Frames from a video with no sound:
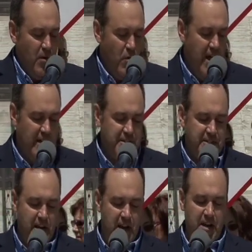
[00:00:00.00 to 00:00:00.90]
Well, a
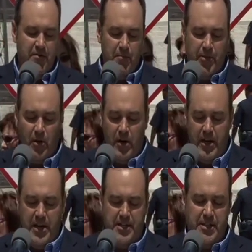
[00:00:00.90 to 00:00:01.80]
study of
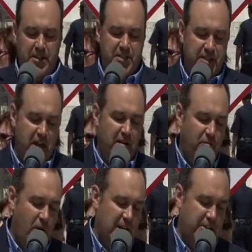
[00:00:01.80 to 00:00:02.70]
employees in the state of
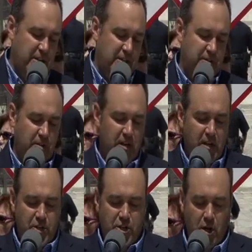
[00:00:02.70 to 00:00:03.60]
Washington
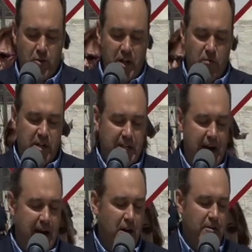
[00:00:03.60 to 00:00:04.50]
showed that
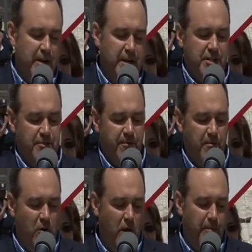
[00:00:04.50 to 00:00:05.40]
retirees
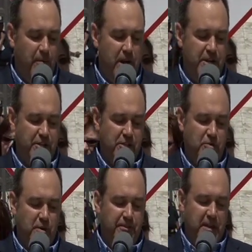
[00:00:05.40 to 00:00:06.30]
from
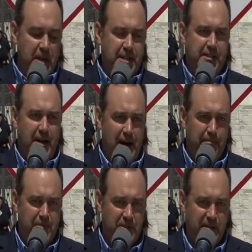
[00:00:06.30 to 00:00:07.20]
corporations with
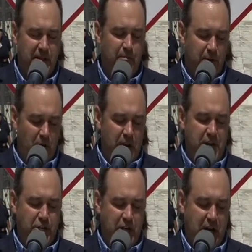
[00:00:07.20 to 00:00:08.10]
ESOPs,
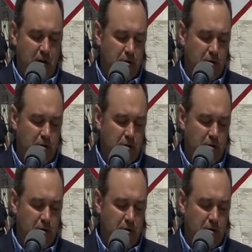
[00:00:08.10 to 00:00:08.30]
employee share